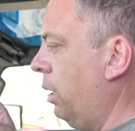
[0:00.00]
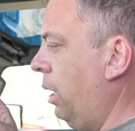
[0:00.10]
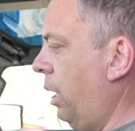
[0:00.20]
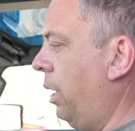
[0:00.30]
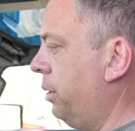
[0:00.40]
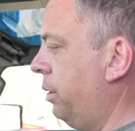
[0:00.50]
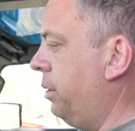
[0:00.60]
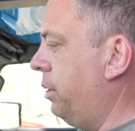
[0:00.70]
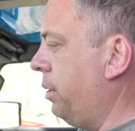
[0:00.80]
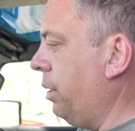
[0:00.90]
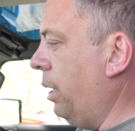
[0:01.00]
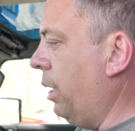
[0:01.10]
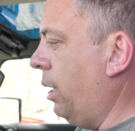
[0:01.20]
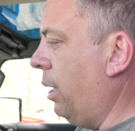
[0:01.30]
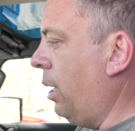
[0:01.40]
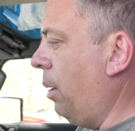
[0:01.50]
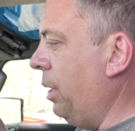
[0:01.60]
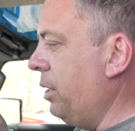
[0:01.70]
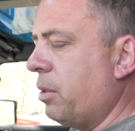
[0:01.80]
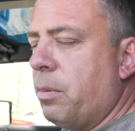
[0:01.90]
And
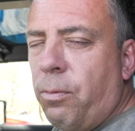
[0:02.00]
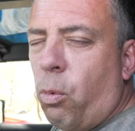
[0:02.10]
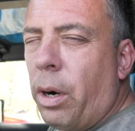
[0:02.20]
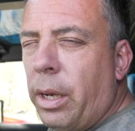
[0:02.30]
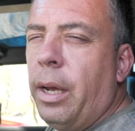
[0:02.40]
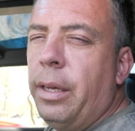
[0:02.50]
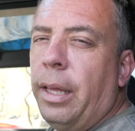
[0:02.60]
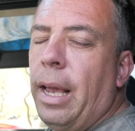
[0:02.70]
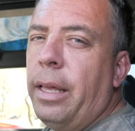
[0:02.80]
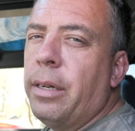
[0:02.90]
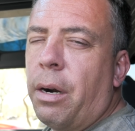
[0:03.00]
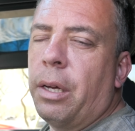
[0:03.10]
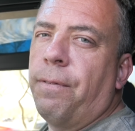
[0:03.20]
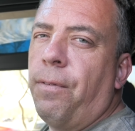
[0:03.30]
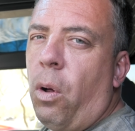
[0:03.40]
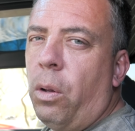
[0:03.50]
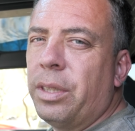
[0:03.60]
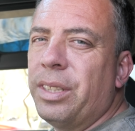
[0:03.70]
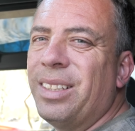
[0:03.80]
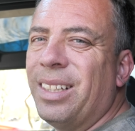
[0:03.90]
it's working an 800 volt
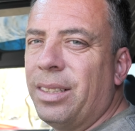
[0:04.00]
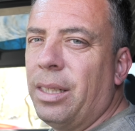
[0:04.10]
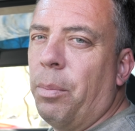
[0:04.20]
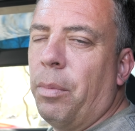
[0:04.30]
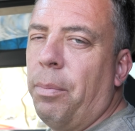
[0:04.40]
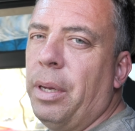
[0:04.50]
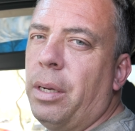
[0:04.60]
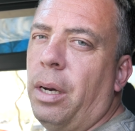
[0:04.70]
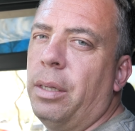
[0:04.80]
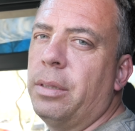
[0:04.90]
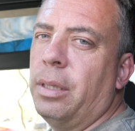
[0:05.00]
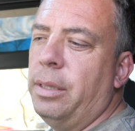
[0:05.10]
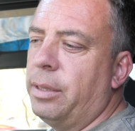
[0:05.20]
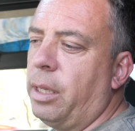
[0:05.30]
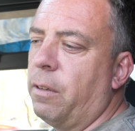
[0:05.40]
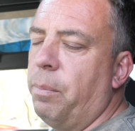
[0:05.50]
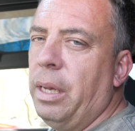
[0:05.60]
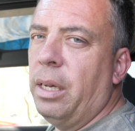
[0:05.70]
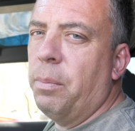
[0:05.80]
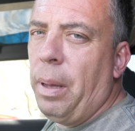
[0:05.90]
system because instead of
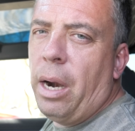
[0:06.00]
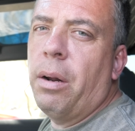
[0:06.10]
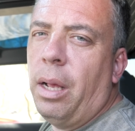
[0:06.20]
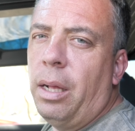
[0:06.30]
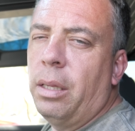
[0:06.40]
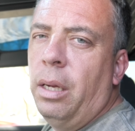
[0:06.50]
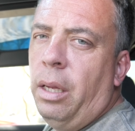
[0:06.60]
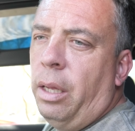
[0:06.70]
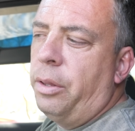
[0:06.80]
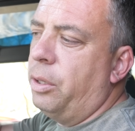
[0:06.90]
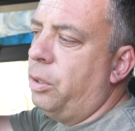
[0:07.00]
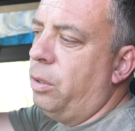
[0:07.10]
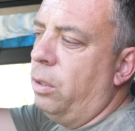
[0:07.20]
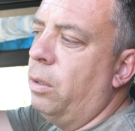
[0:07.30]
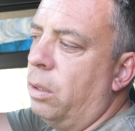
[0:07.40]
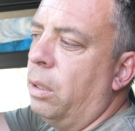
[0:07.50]
being in parallel, the 2